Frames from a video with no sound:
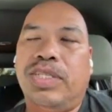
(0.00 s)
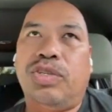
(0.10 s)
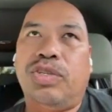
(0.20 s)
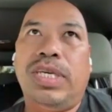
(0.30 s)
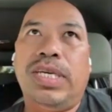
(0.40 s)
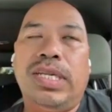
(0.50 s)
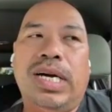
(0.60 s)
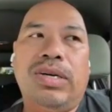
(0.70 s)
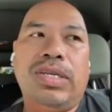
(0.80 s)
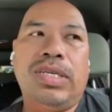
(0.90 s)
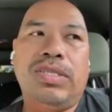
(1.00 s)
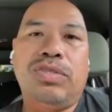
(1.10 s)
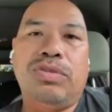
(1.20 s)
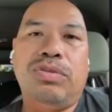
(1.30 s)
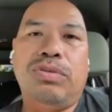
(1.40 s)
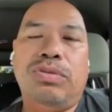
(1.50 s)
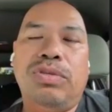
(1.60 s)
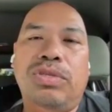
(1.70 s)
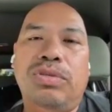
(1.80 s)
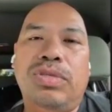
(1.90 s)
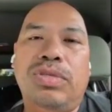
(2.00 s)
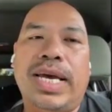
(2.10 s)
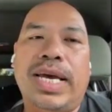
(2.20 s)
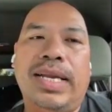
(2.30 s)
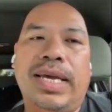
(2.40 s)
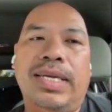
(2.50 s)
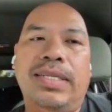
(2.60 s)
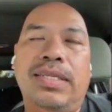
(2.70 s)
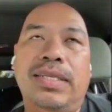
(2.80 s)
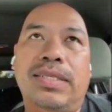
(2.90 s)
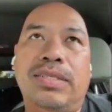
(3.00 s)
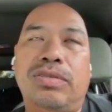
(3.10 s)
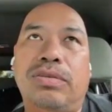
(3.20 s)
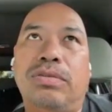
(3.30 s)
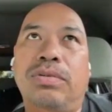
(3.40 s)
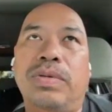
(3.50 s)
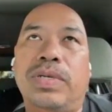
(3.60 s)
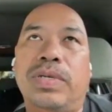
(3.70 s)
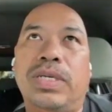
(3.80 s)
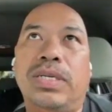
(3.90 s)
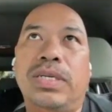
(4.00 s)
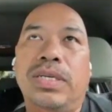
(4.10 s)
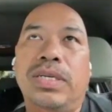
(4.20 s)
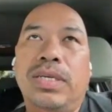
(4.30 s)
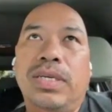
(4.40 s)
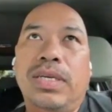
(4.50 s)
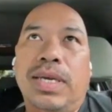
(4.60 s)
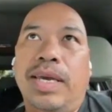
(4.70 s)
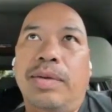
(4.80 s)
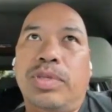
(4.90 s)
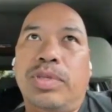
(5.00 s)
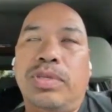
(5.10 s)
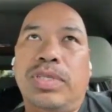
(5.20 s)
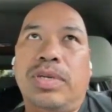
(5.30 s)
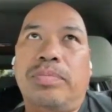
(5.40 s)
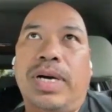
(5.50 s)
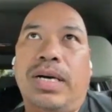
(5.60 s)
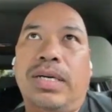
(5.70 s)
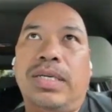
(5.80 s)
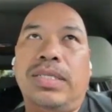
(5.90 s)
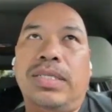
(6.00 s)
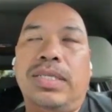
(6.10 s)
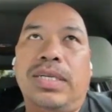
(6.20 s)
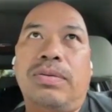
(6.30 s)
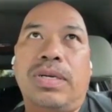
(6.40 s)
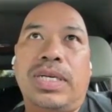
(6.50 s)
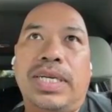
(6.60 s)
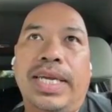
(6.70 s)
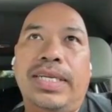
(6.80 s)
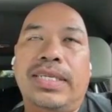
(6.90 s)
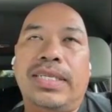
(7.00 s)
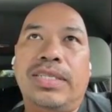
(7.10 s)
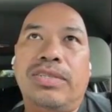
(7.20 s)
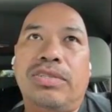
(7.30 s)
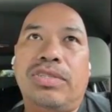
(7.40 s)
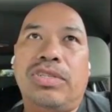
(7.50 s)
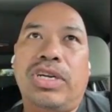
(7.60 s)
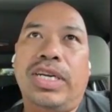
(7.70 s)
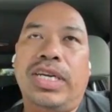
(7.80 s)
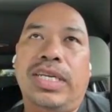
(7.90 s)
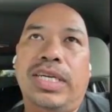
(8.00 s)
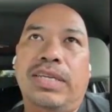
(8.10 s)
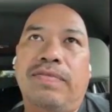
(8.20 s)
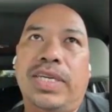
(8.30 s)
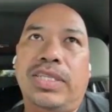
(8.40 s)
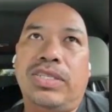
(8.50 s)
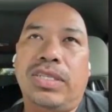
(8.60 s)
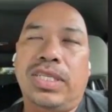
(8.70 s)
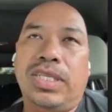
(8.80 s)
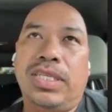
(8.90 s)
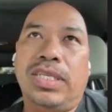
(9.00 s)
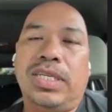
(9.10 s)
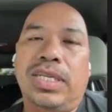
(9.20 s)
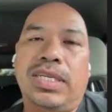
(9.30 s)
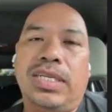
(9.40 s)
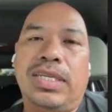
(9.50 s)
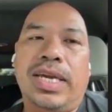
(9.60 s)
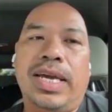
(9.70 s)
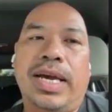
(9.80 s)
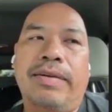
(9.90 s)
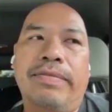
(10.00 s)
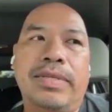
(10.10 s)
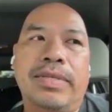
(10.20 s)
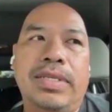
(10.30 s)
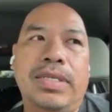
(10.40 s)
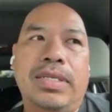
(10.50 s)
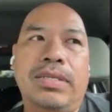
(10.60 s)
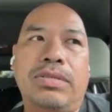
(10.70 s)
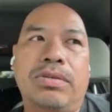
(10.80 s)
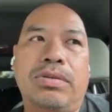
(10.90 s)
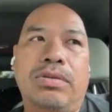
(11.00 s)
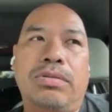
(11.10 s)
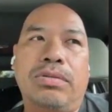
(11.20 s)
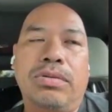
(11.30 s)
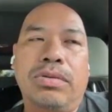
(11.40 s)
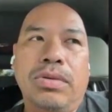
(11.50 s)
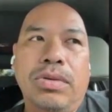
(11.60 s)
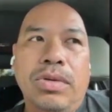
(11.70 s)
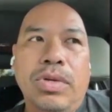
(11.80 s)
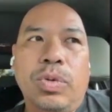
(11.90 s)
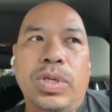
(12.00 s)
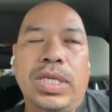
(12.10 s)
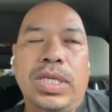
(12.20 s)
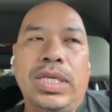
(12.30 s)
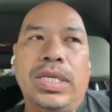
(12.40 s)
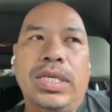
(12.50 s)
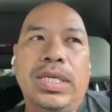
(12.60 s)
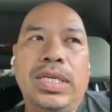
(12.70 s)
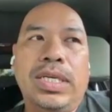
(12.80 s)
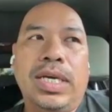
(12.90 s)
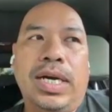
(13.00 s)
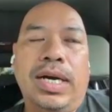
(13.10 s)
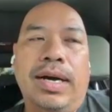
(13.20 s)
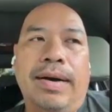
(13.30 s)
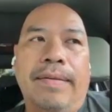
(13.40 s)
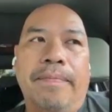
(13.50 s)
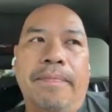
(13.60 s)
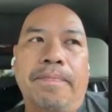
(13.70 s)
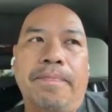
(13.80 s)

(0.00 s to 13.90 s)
so they allowed us to use that land. So we were able to use about a quarter acre to start, and then eventually an acre and a half. So we um